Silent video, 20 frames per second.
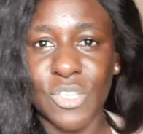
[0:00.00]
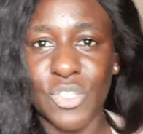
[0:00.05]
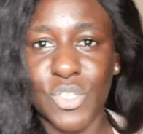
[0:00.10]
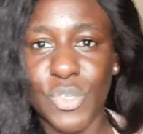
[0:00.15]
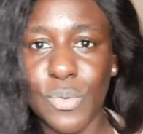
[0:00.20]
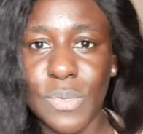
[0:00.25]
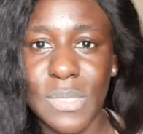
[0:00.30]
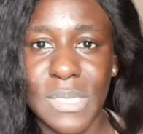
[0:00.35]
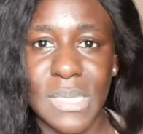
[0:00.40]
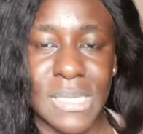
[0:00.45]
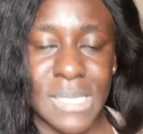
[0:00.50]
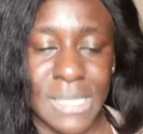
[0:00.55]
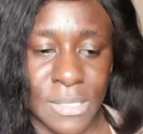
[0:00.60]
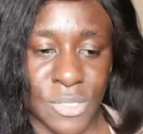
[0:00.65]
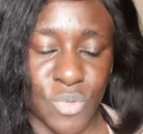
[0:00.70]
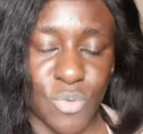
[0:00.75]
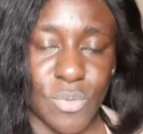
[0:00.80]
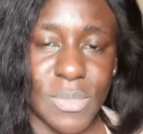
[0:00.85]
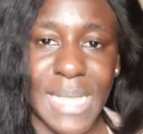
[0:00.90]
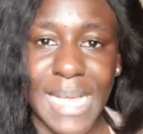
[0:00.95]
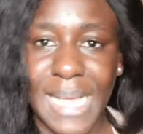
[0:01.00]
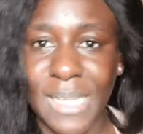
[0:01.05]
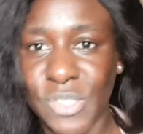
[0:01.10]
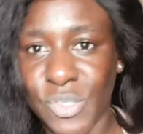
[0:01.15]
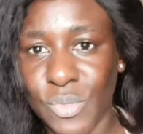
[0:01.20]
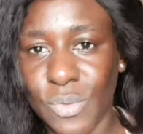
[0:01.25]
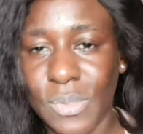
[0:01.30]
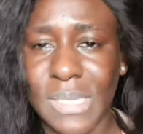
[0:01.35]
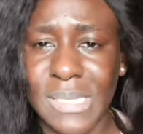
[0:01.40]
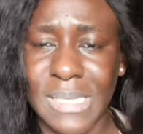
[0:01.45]
do this, do
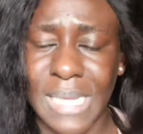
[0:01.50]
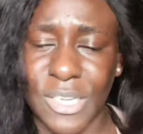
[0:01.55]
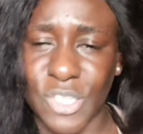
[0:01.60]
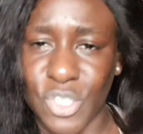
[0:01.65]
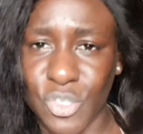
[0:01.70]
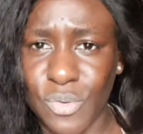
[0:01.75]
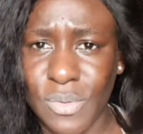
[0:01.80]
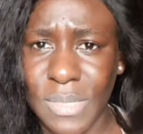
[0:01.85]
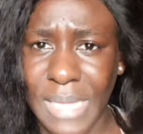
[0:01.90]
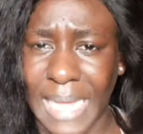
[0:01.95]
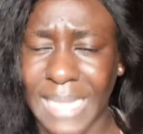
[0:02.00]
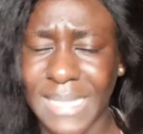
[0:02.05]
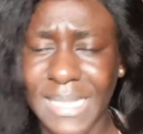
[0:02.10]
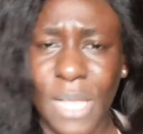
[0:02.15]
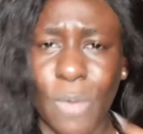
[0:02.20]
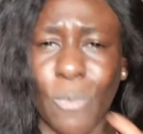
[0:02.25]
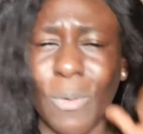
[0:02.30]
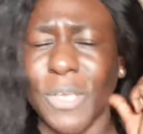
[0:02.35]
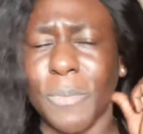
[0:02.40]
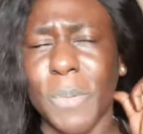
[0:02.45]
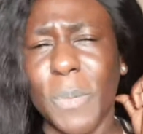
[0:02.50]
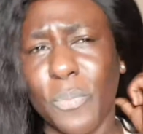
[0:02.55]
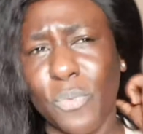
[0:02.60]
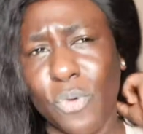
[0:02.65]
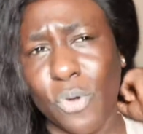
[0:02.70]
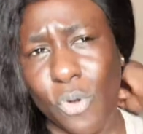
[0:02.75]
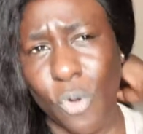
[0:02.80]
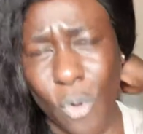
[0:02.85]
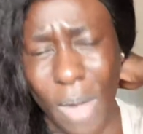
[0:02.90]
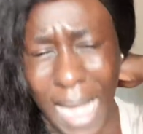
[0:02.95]
that, do this and do that. Then when
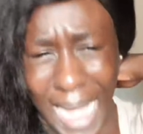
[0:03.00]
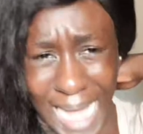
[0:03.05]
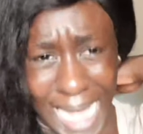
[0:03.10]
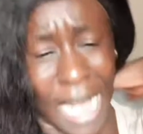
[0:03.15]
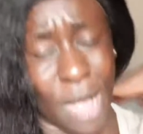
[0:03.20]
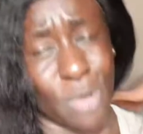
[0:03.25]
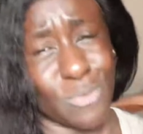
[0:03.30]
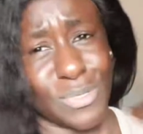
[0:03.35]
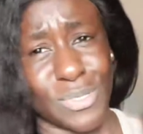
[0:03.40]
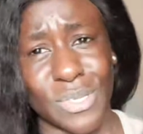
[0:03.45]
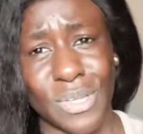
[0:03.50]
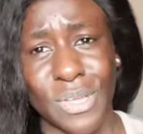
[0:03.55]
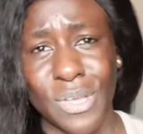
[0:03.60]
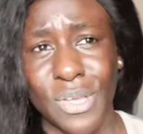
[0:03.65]
people go out,